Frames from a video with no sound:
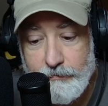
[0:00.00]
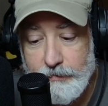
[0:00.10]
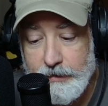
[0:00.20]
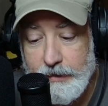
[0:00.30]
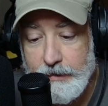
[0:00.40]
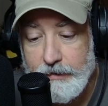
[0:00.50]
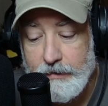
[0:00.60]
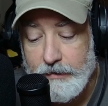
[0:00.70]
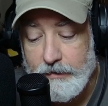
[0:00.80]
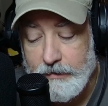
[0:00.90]
really,
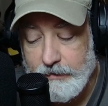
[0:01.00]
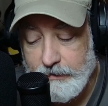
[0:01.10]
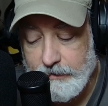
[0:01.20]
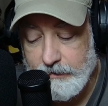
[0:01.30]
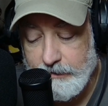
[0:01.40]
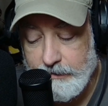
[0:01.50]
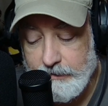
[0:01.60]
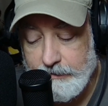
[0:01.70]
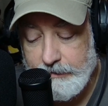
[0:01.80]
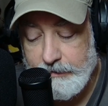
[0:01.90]

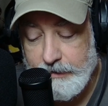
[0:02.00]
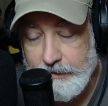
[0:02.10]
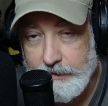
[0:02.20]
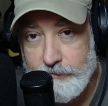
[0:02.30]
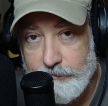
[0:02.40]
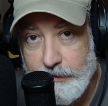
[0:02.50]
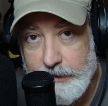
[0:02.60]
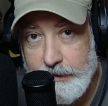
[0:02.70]
it doesn't really